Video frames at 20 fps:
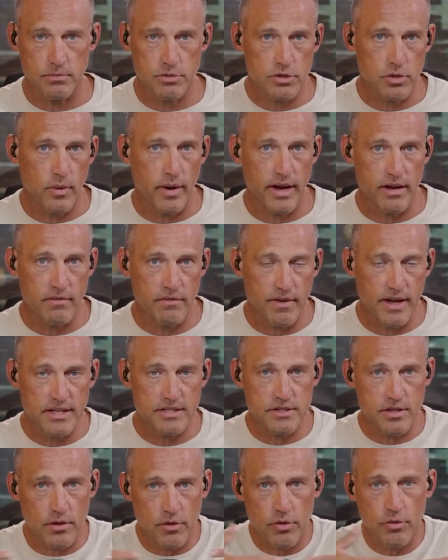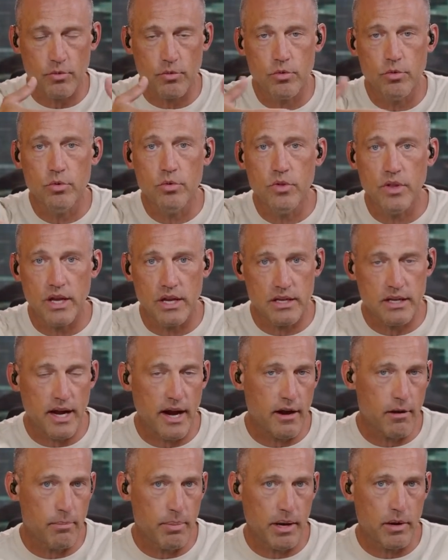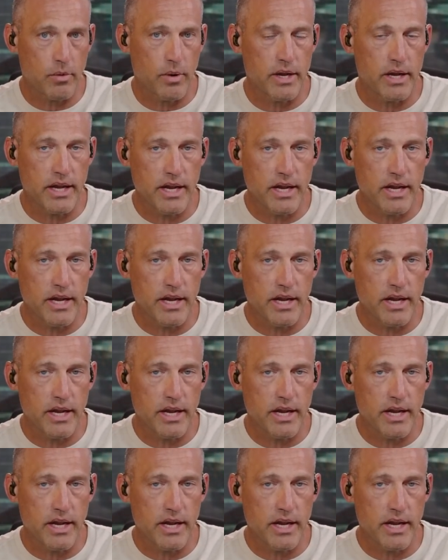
So I invest through the entire Bitcoin